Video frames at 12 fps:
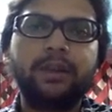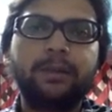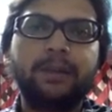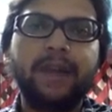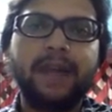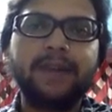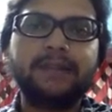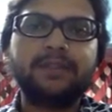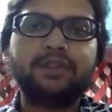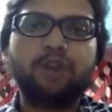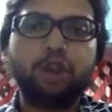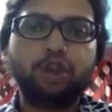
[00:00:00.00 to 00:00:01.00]
plans
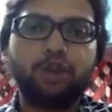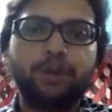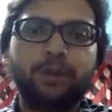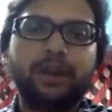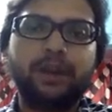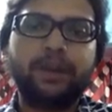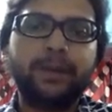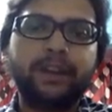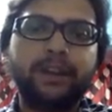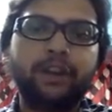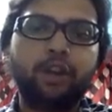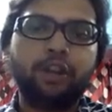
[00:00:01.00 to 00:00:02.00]
not to provide
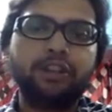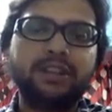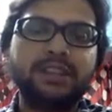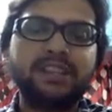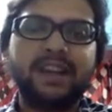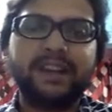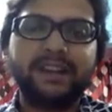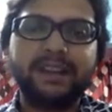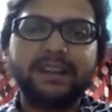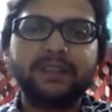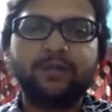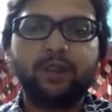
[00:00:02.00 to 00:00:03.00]
patent on such
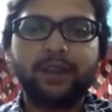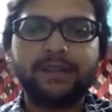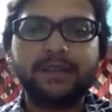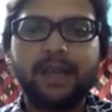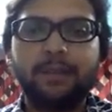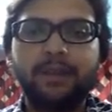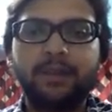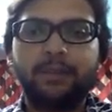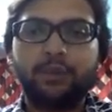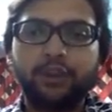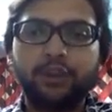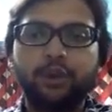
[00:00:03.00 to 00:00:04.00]
ideas. For example,
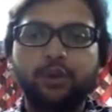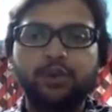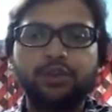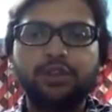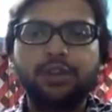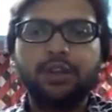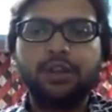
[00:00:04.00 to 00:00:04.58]
polio dose.